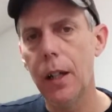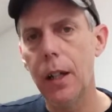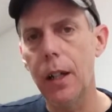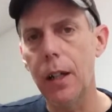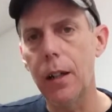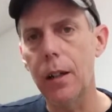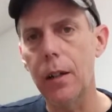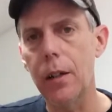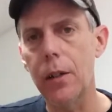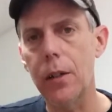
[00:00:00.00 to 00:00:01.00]

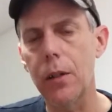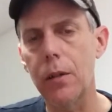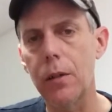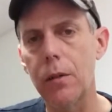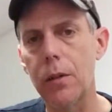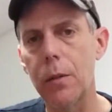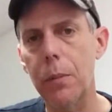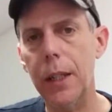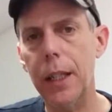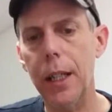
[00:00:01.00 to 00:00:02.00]
to
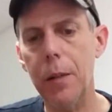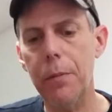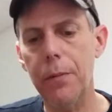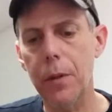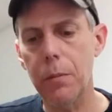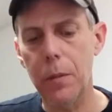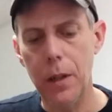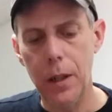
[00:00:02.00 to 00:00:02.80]
pick up from